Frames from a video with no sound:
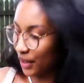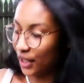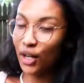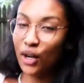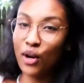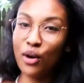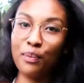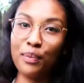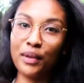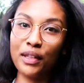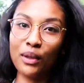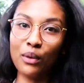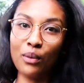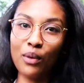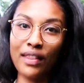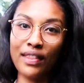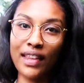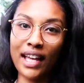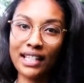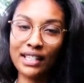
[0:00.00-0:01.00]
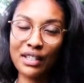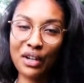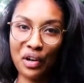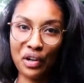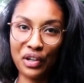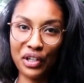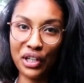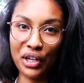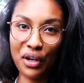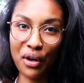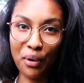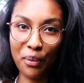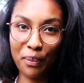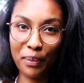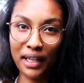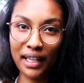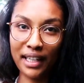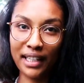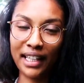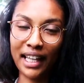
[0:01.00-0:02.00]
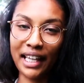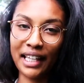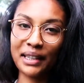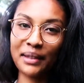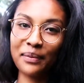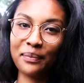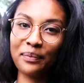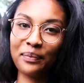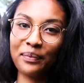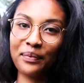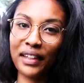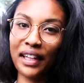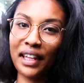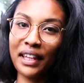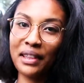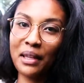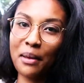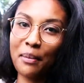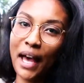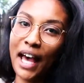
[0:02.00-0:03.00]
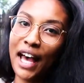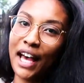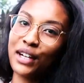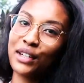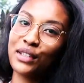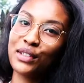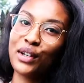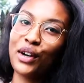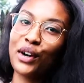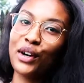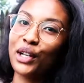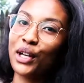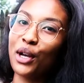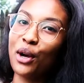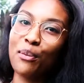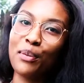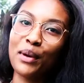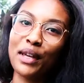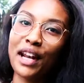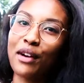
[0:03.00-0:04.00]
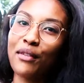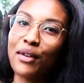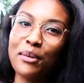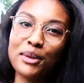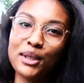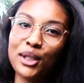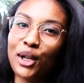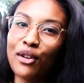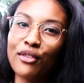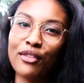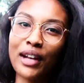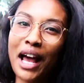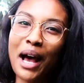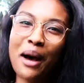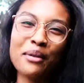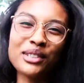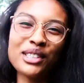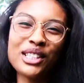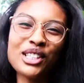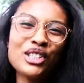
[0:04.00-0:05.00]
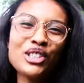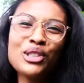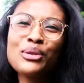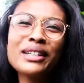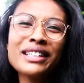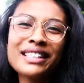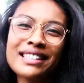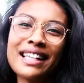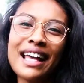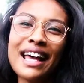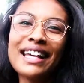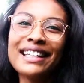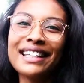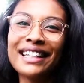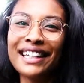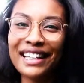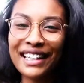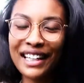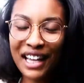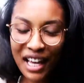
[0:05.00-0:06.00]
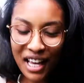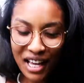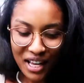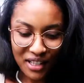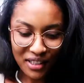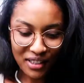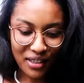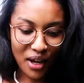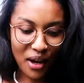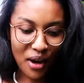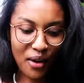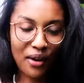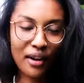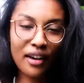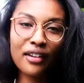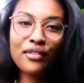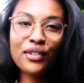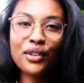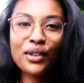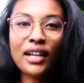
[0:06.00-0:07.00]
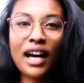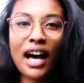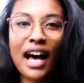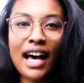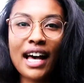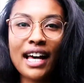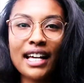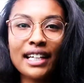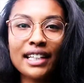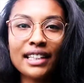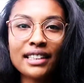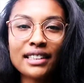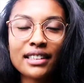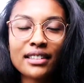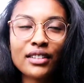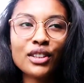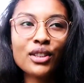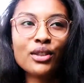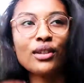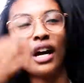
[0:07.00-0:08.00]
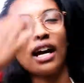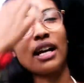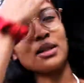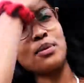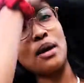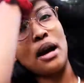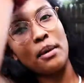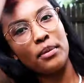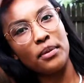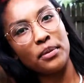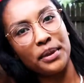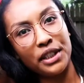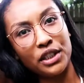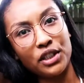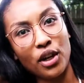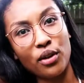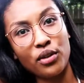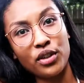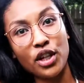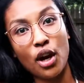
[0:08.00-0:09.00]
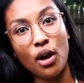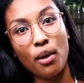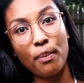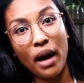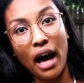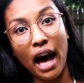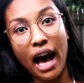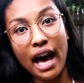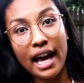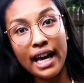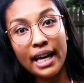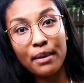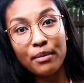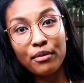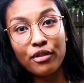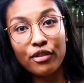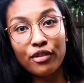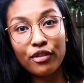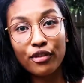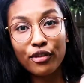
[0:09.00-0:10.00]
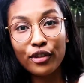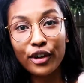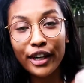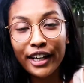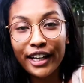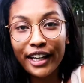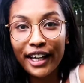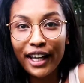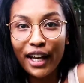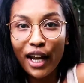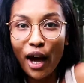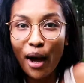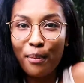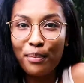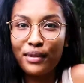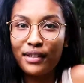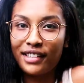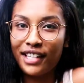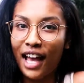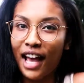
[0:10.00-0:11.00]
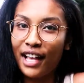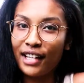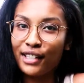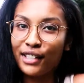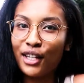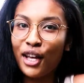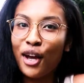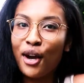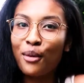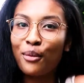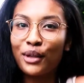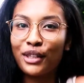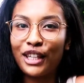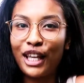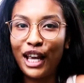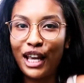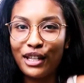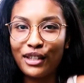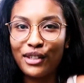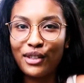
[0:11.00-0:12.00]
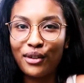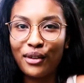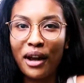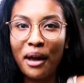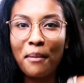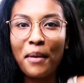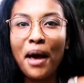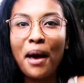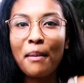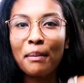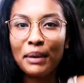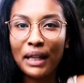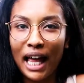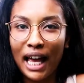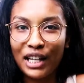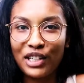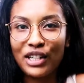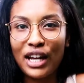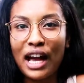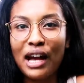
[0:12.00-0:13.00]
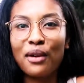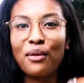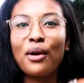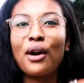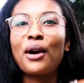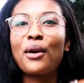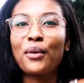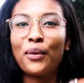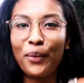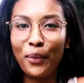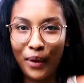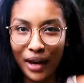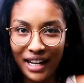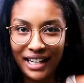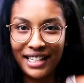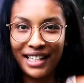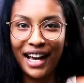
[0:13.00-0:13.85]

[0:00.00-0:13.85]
gonna open the one that's already open, like the bag's already open. I ripped it open. I was just too excited. So if you guys probably don't know, but I am freaking obsessed with the Instagram Black Jaguar, White